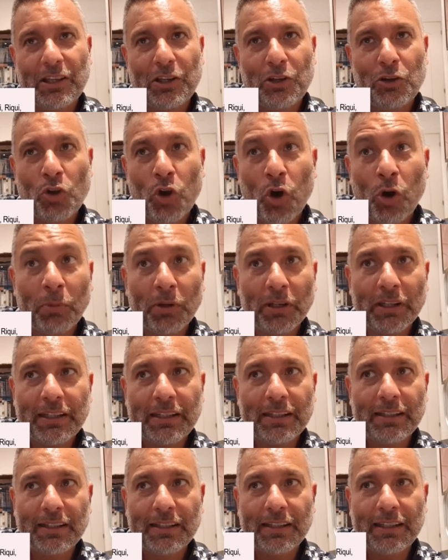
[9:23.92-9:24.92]

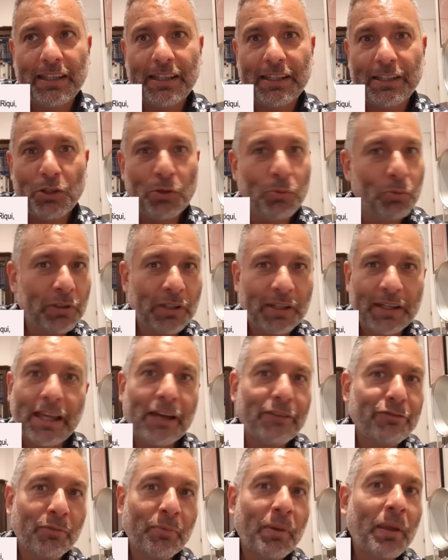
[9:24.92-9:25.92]
normally, you wouldn't
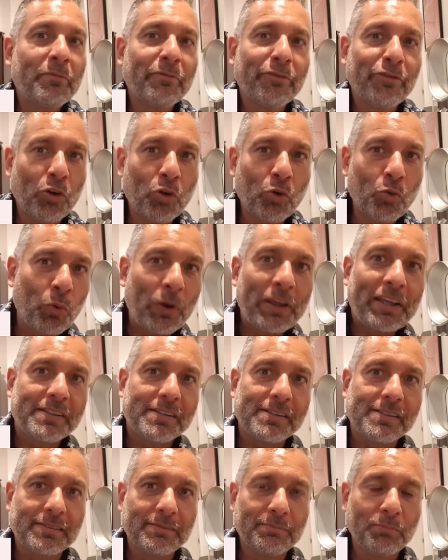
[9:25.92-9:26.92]
hear from him for
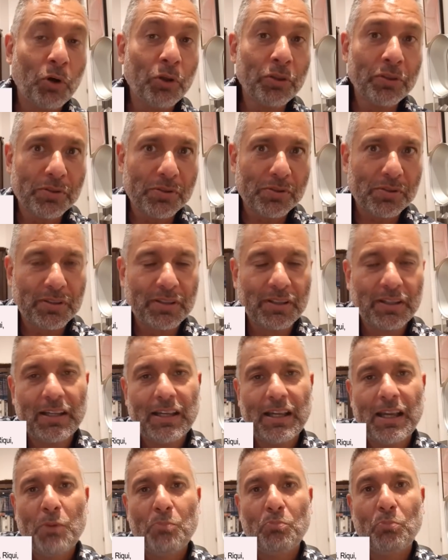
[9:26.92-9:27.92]
weeks, months,
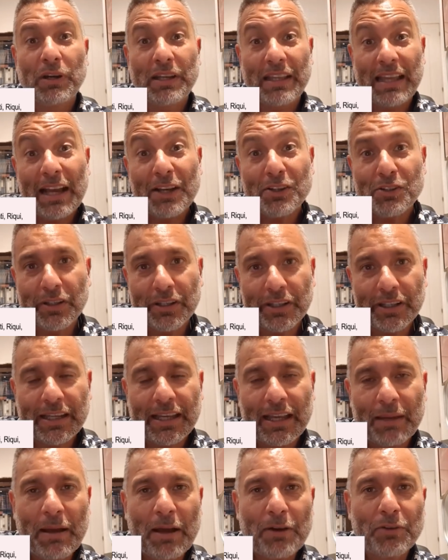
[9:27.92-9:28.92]
but he actually
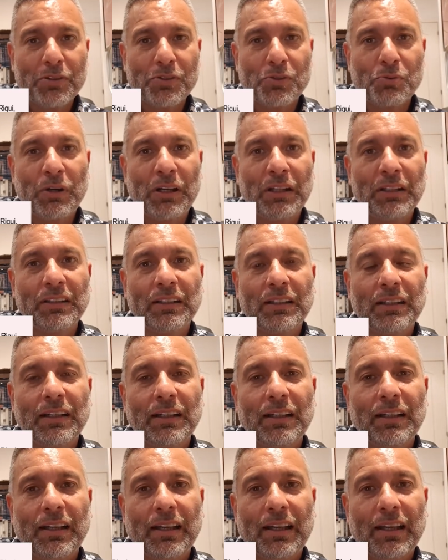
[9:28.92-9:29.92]
came out as well
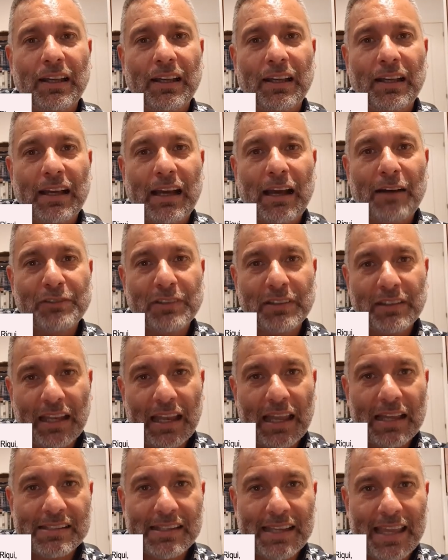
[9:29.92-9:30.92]
after the
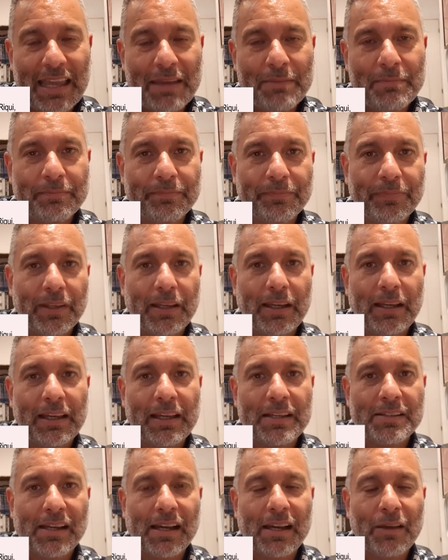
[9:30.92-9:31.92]
last game
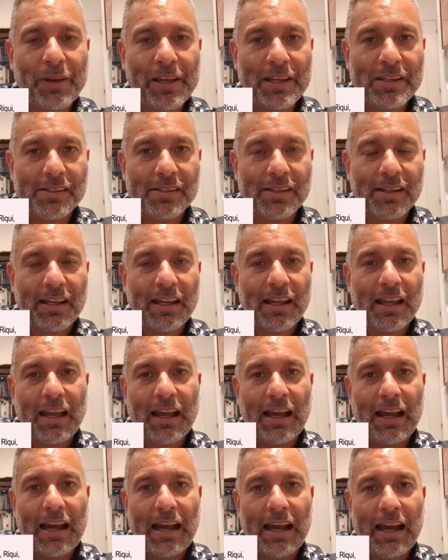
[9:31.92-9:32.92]
against Alaves,
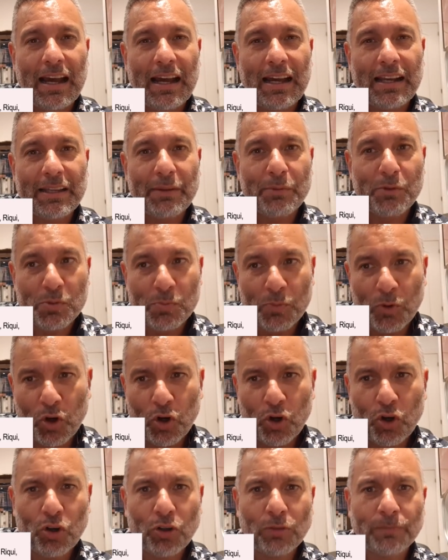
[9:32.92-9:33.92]
and he was
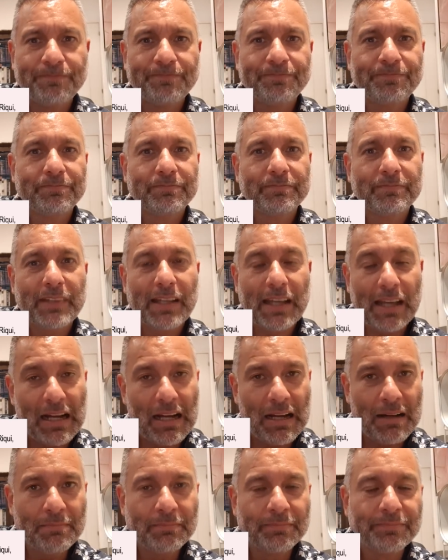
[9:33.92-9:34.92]
more
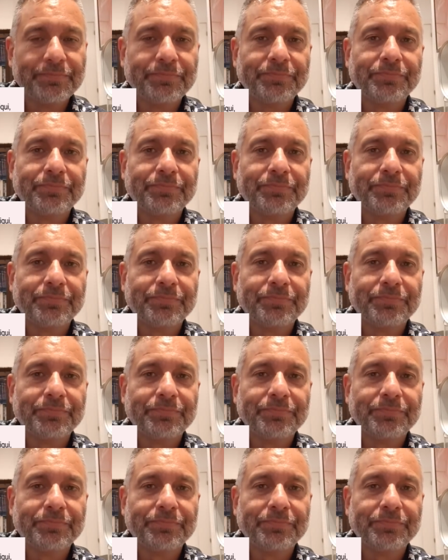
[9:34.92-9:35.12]
calm.